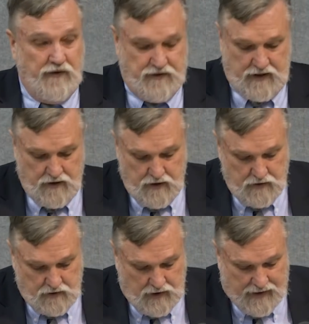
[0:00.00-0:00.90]
felt it.
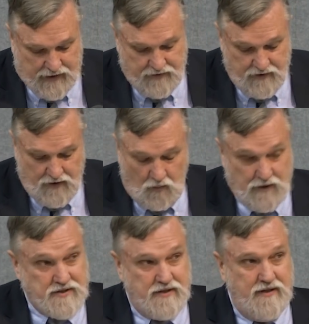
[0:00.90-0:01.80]
God,
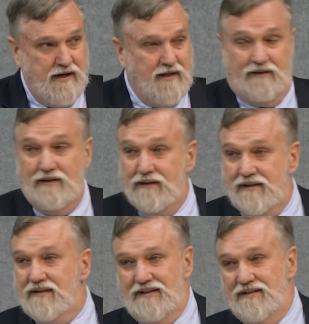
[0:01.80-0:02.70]
what's the deal?
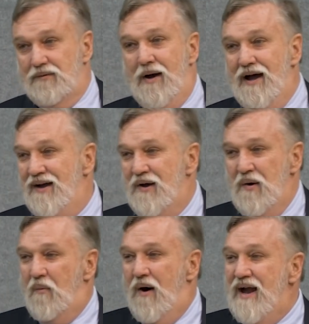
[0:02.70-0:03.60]

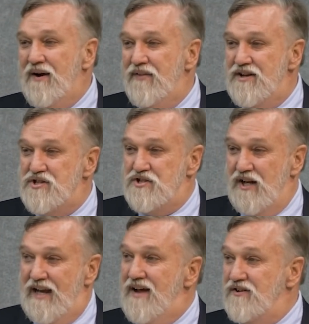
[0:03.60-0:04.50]
Why are they just
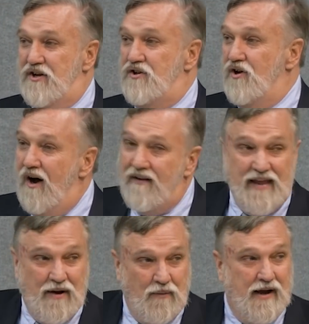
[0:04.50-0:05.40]
allowed to talk
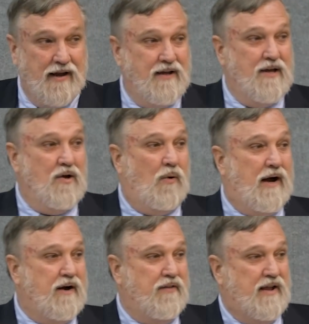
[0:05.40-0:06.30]
that way?
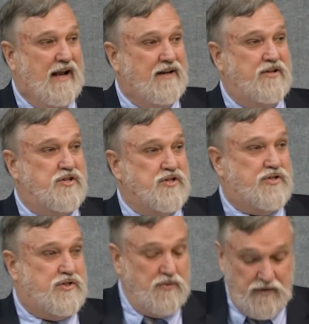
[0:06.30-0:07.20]
Why are they allowed to
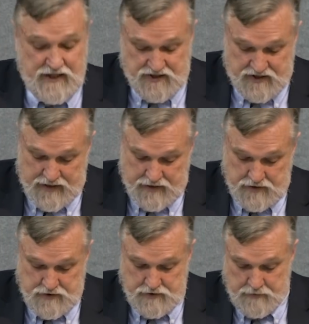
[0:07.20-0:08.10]
just do these
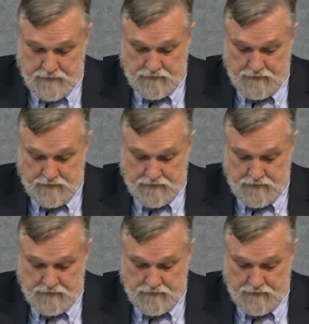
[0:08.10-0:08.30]
things?